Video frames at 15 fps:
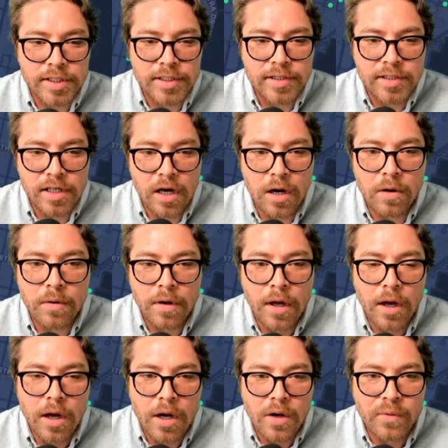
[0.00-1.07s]
So
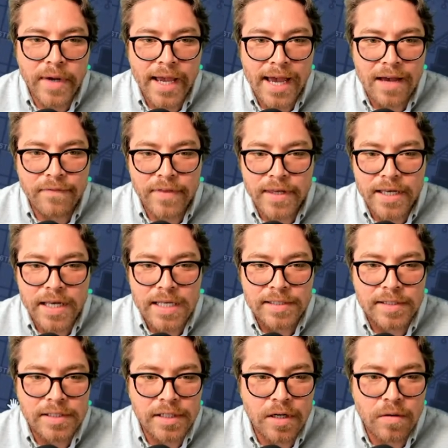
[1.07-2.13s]
we have
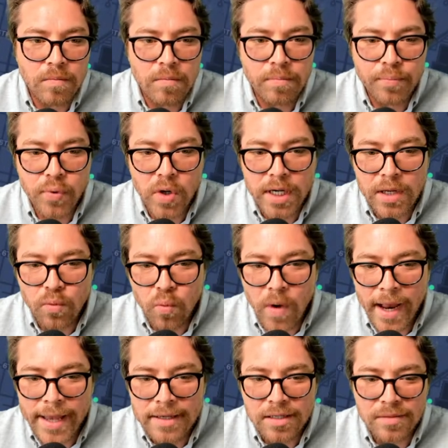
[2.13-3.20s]
these, you know, pretty
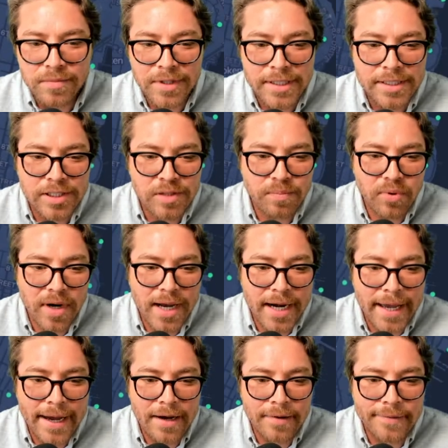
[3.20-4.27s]
randomly spread
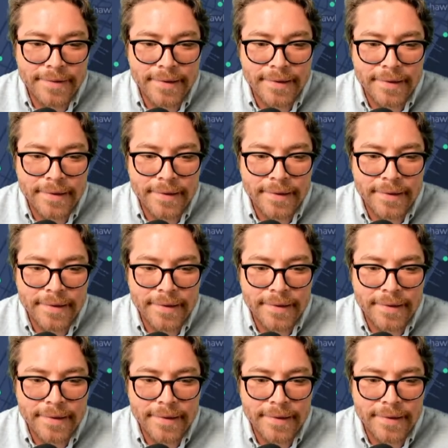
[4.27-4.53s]
out.